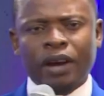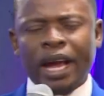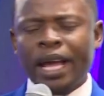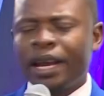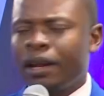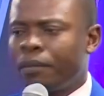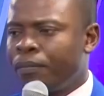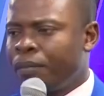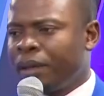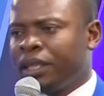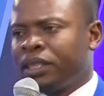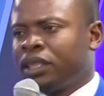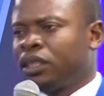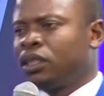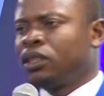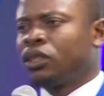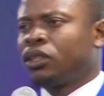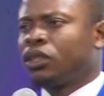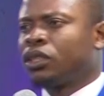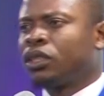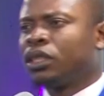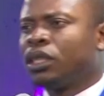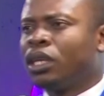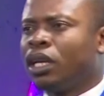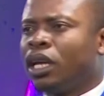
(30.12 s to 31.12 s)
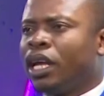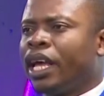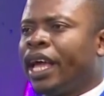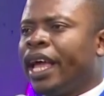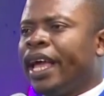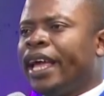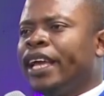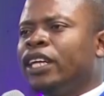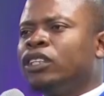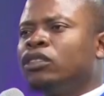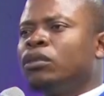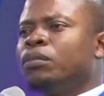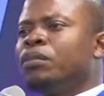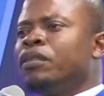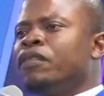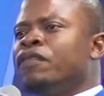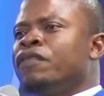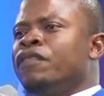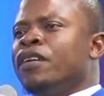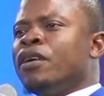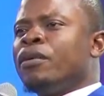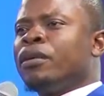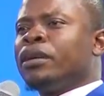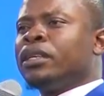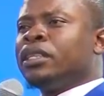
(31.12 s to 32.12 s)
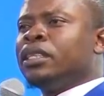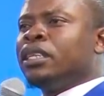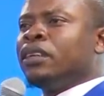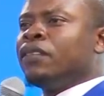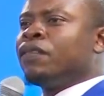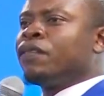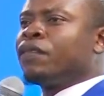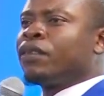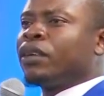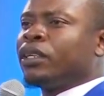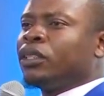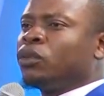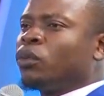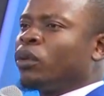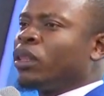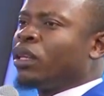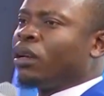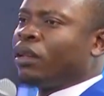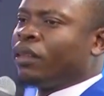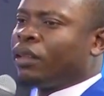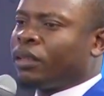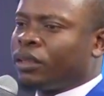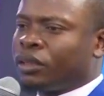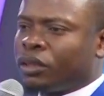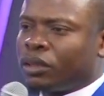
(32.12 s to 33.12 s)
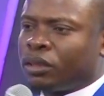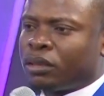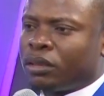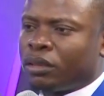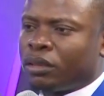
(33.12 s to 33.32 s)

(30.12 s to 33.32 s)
any business, it will be very different with others.